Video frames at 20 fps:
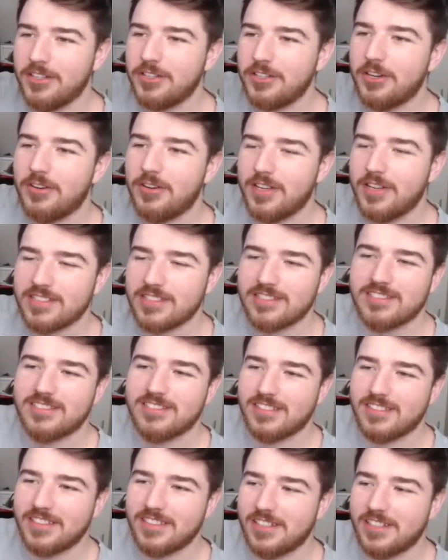you know,
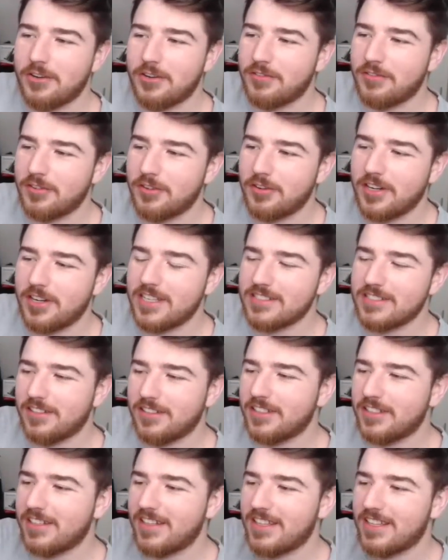he's, you know, a furry, he's all
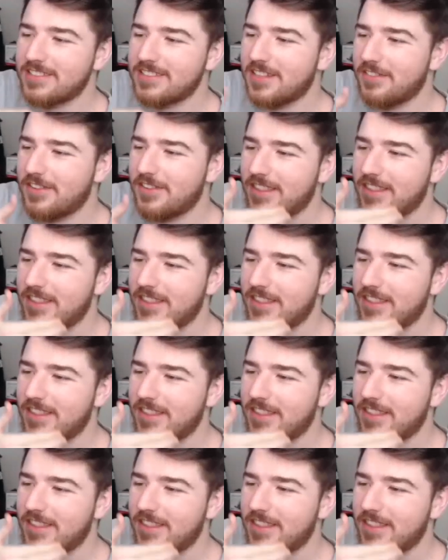into that stuff.